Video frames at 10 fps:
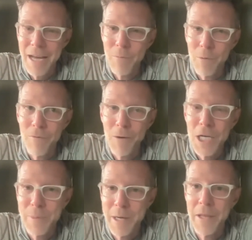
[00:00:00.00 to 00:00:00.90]

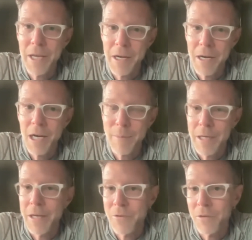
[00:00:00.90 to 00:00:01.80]
refreshment in the economy.
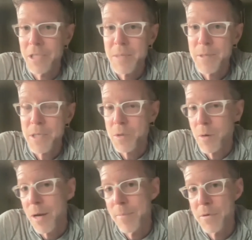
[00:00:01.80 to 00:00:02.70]
And as Elizabeth
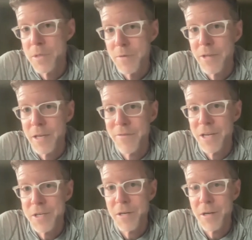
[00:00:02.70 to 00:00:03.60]
described, most of the
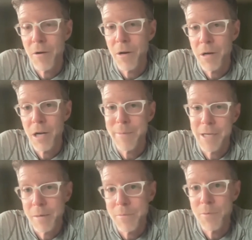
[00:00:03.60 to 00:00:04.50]
innovation in our economy
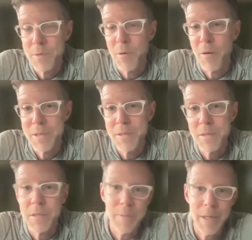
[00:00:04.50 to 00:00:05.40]
comes from small
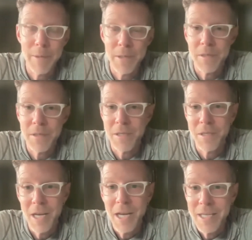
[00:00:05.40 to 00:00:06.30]
businesses. Big
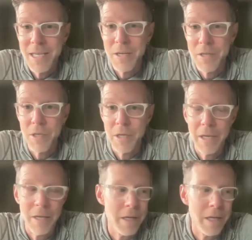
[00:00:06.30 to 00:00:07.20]
businesses tend to
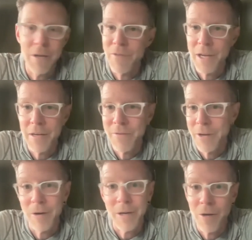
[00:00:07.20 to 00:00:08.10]
innovate
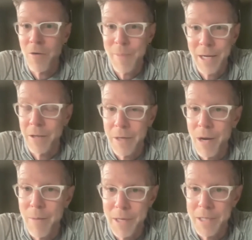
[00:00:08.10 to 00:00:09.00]
very incrementally,
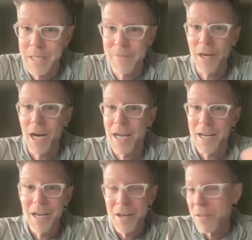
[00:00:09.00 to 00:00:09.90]
right? Because they've got
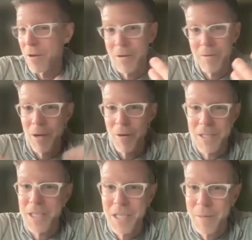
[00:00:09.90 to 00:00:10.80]
their
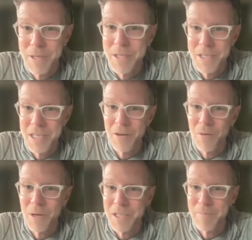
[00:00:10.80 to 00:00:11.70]
existing business. They
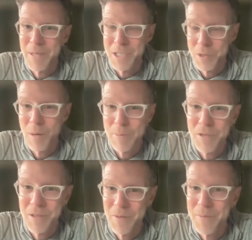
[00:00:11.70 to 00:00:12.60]
don't want to be
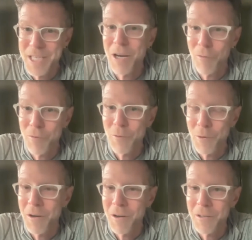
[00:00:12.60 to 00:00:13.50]
disruptors of themselves
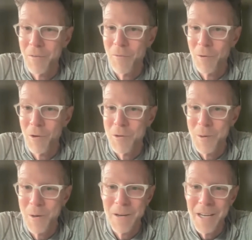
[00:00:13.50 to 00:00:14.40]
for a large
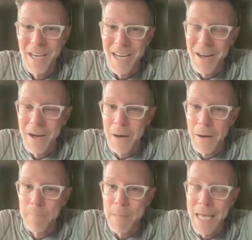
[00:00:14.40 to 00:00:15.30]
part.
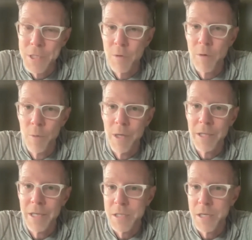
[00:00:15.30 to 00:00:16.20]
And so it
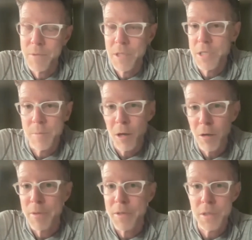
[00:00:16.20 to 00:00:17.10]
really is up to these
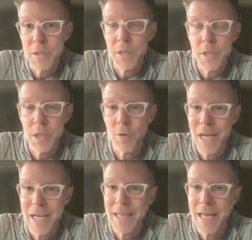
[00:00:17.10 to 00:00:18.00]
smaller businesses to
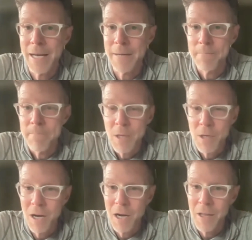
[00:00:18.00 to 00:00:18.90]
create that
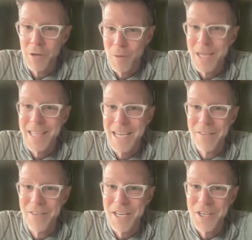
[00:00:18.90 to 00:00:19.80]

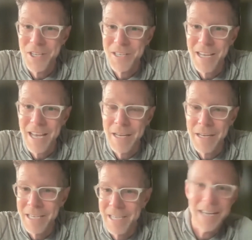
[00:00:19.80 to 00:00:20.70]
innovation
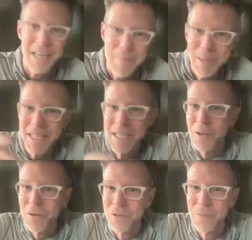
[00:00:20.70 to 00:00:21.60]
and kind of nip at the
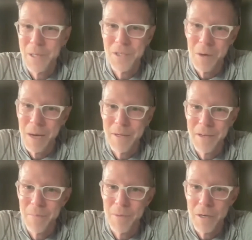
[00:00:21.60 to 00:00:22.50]
heels, as we described it
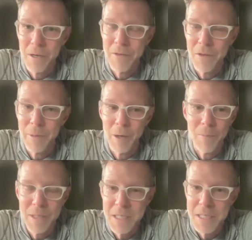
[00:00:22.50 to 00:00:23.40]
in the book, of these bigger
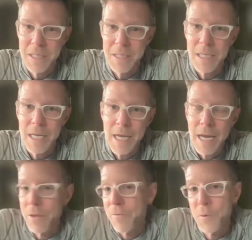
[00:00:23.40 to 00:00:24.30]
businesses.
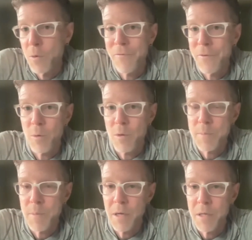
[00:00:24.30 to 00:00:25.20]
And the fewer and fewer
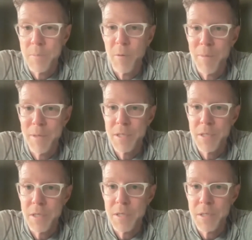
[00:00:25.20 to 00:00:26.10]
small
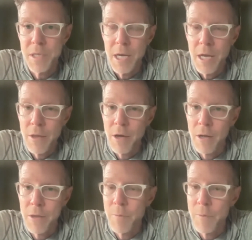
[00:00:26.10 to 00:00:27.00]
businesses
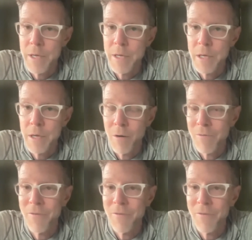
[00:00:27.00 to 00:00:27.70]
that we are